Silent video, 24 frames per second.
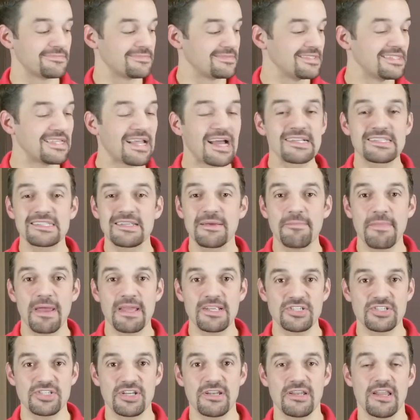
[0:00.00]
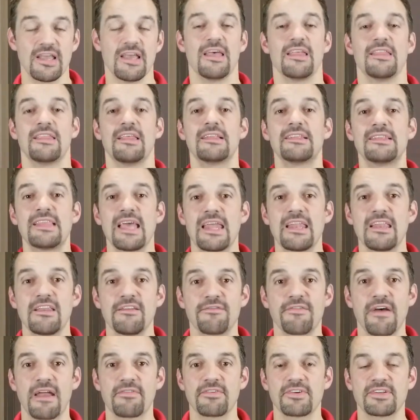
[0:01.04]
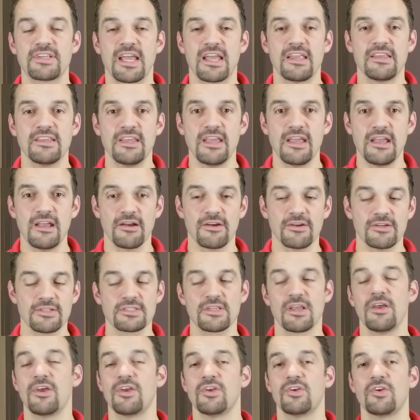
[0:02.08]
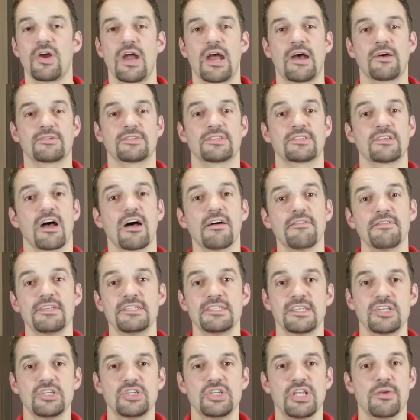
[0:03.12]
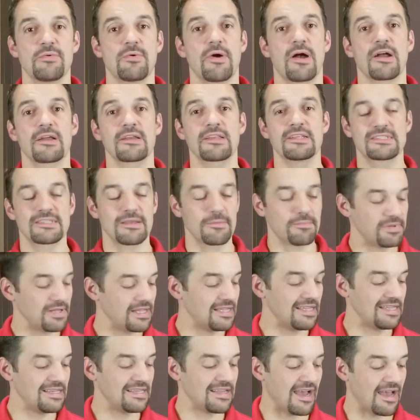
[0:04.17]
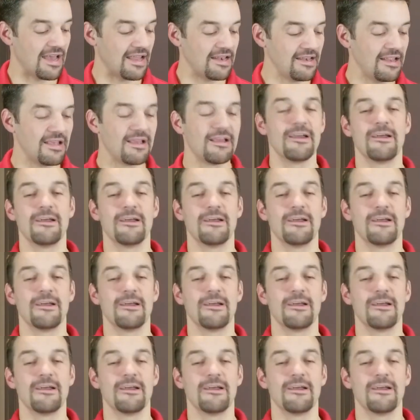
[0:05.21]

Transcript: Not to mention that then in 5 or 10 years, your house is obviously sheetrocked, it's completely done.